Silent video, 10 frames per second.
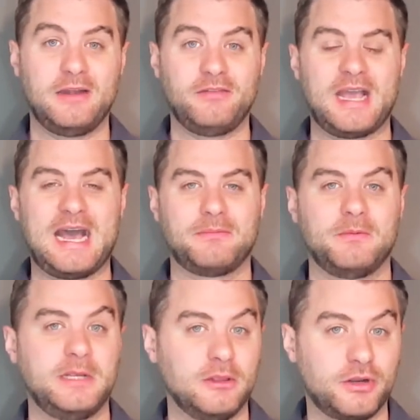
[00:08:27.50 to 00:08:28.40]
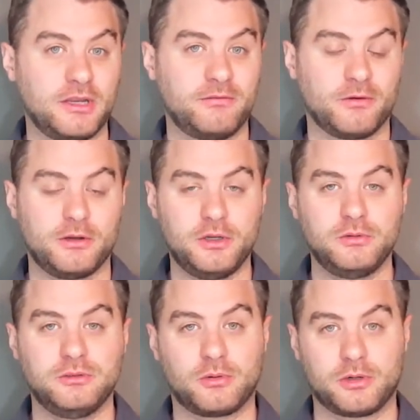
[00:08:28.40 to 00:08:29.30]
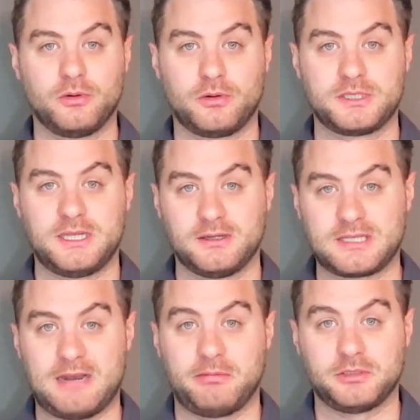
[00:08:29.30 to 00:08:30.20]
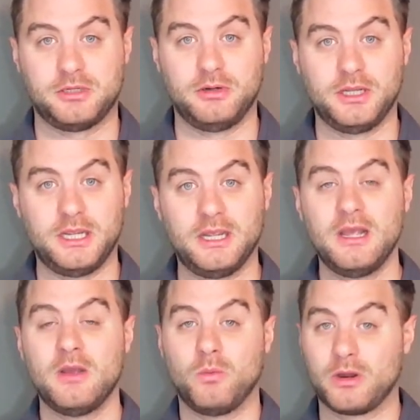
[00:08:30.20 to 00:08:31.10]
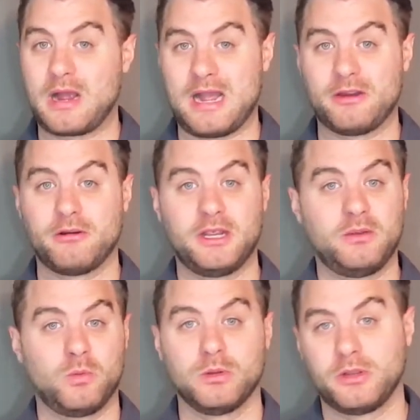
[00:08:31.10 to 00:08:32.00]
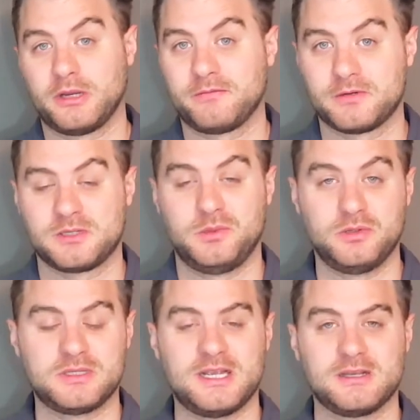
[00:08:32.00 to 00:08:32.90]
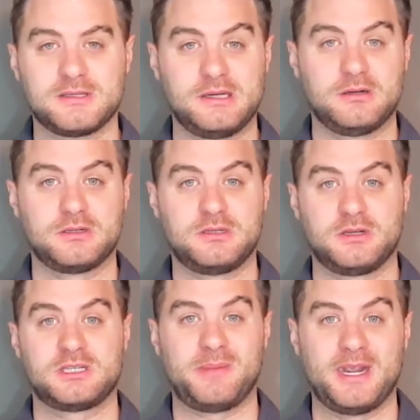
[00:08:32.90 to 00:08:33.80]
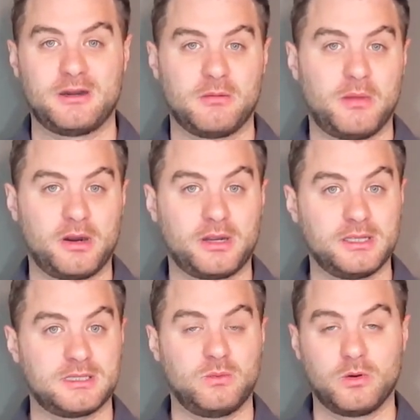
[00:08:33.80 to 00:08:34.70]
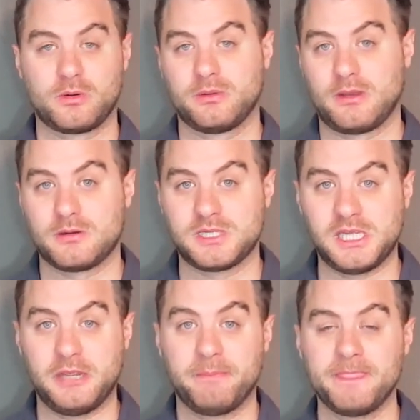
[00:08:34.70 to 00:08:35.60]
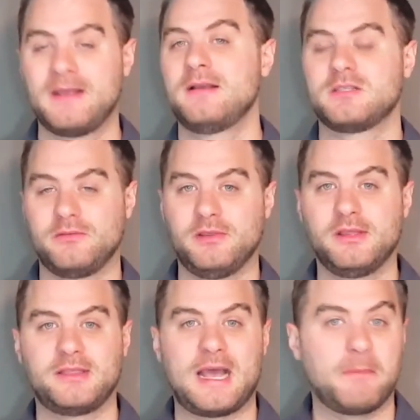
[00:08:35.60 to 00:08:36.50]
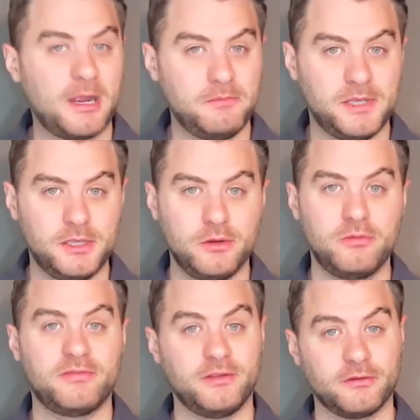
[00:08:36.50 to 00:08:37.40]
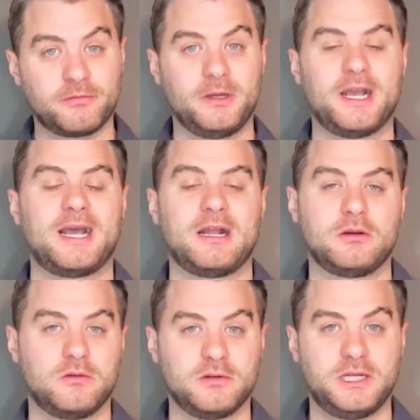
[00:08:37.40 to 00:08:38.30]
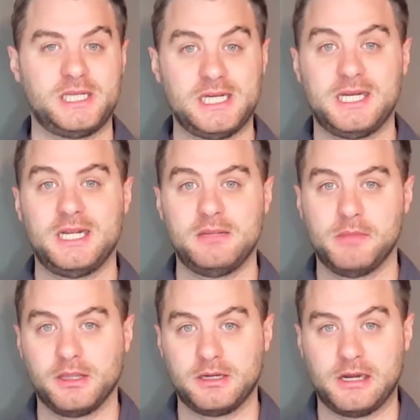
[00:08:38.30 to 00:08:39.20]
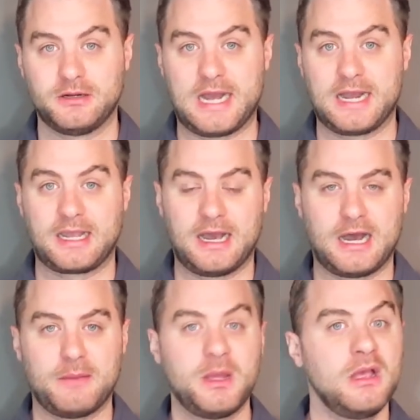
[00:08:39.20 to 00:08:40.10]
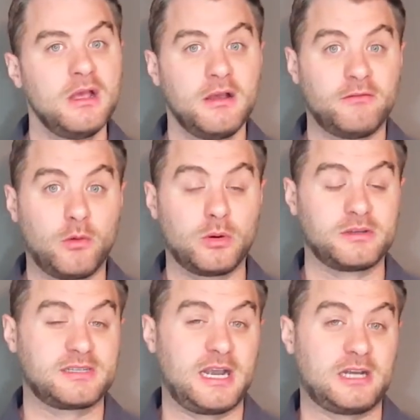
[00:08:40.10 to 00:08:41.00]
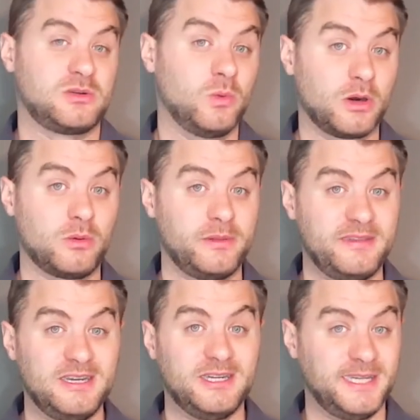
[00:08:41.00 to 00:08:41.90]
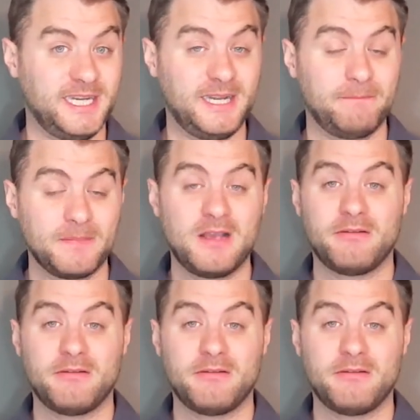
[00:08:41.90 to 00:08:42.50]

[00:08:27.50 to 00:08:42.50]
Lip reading: And if you happen to be looking for a new door-to-door sales opportunity, we're hiring. We're looking for some new sales leaders to expand our markets and work with our team. So if you think that might be you, feel free to head on over to d2dmillionaire.com/work with D2D.